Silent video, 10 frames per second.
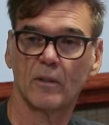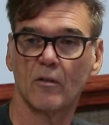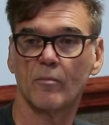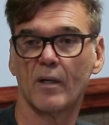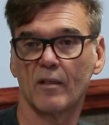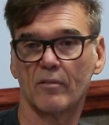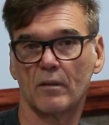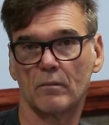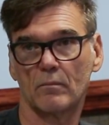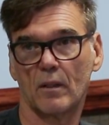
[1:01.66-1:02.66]
want to go to
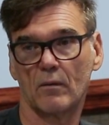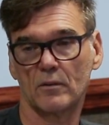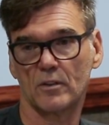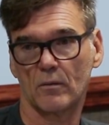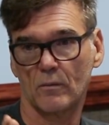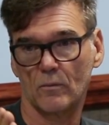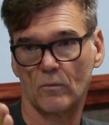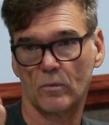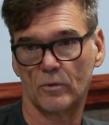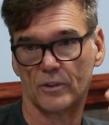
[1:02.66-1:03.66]
Bonneville. So
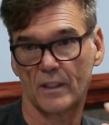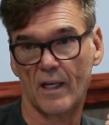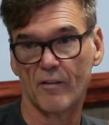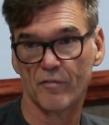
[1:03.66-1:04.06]
we'll see how